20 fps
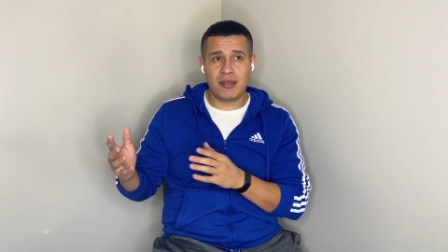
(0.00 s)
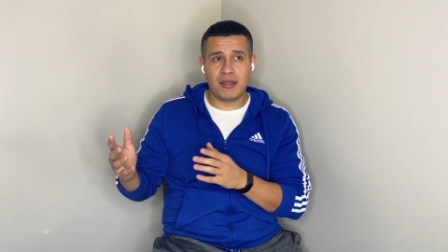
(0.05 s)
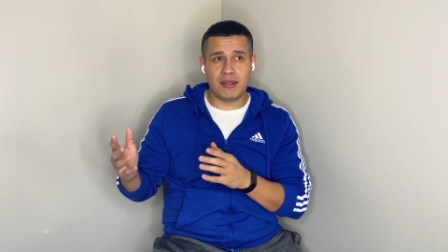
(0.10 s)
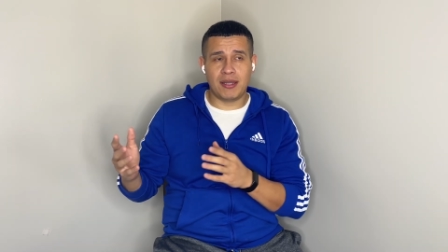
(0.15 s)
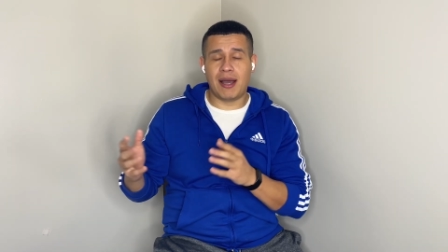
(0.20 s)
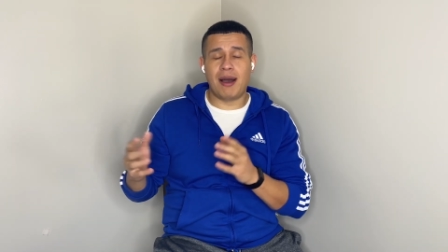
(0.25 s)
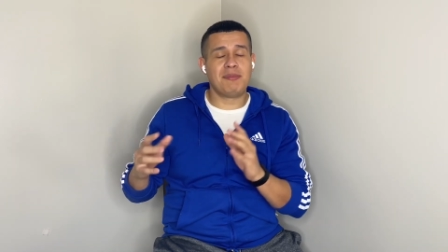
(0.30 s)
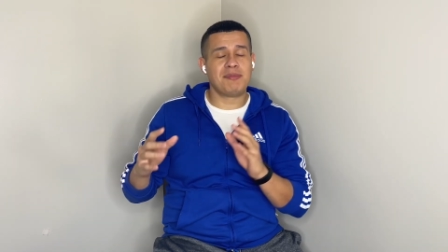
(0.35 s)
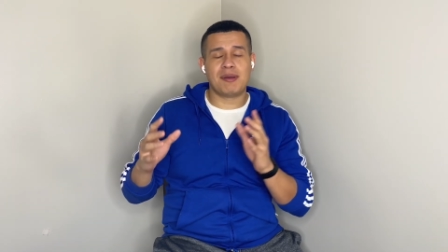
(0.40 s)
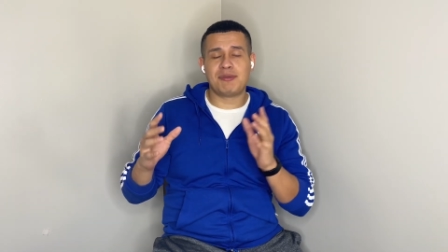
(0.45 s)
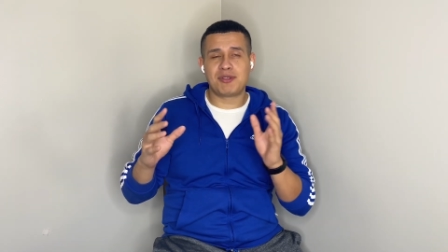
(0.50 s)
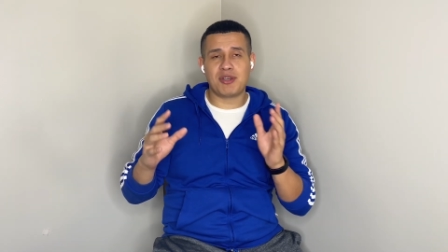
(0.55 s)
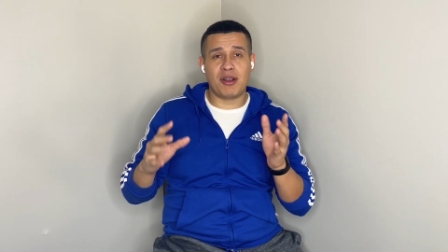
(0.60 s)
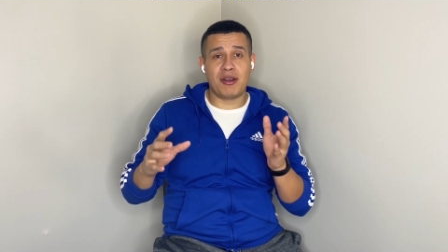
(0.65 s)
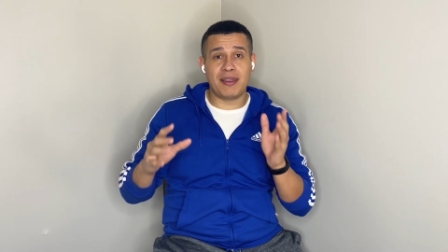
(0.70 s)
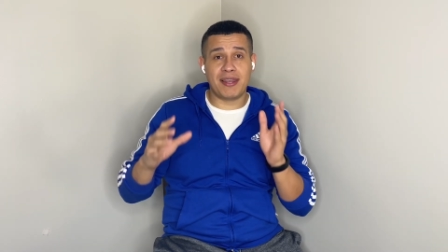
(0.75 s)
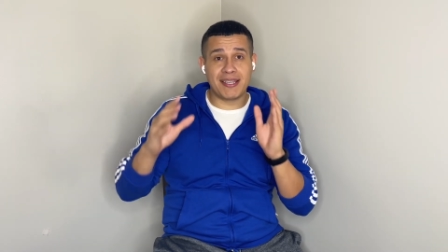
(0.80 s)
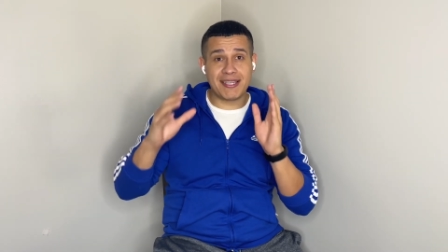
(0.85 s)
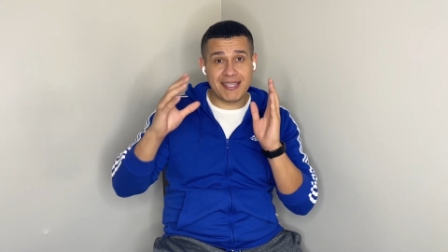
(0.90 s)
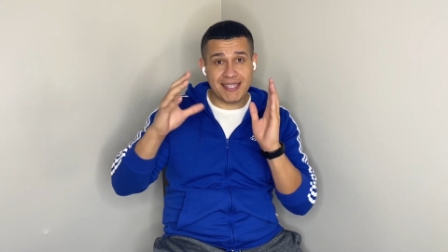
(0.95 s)
I'm, I'm
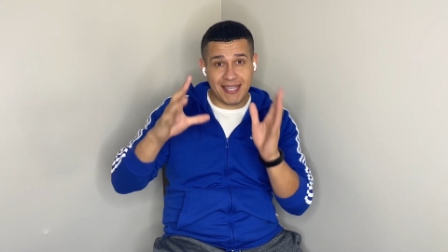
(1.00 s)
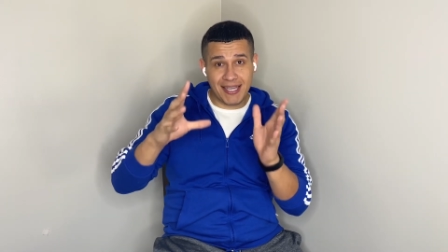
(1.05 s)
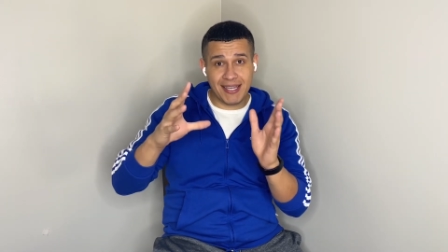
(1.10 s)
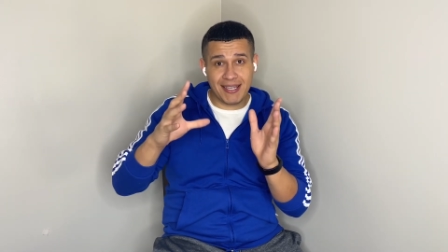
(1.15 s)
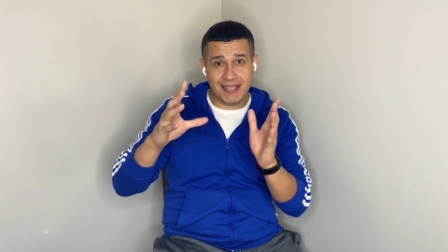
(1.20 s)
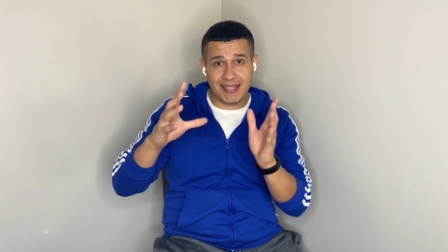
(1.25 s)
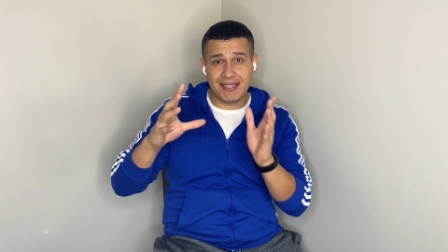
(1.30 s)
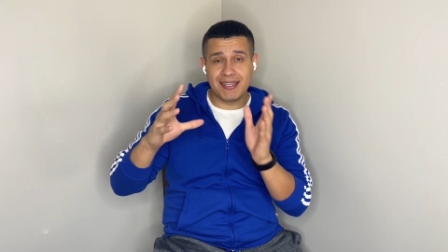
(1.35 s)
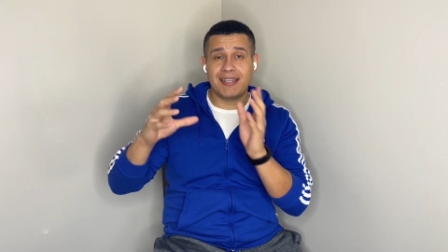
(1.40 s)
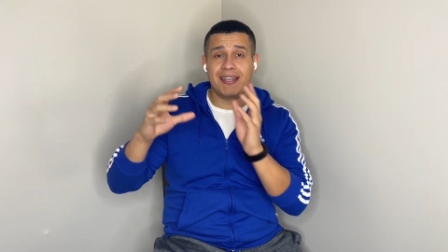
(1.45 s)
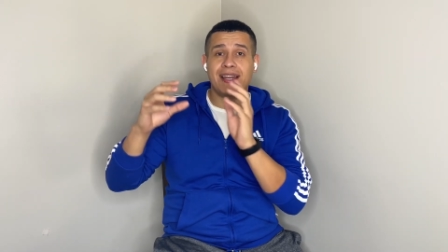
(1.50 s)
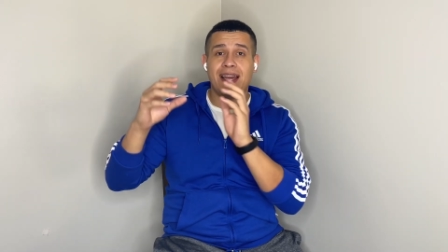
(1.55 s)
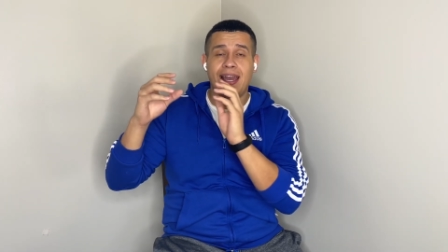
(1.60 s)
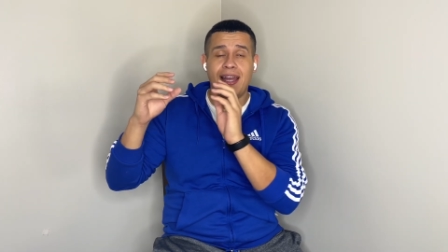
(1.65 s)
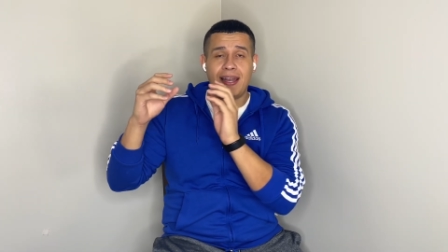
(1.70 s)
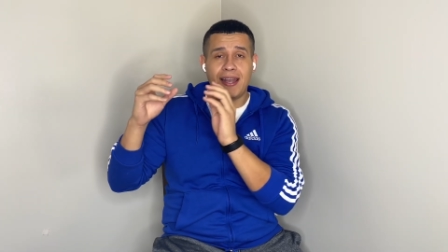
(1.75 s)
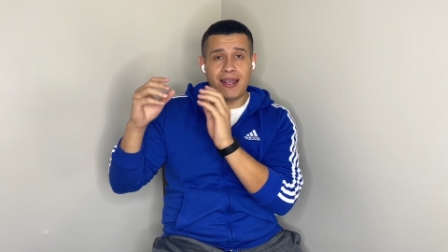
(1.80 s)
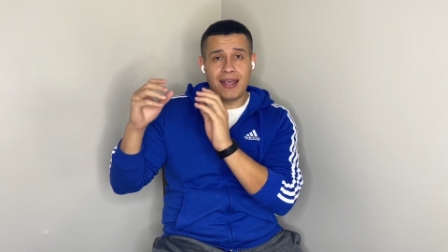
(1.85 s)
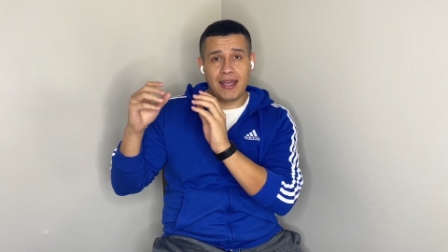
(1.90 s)
sorry, the 6 and,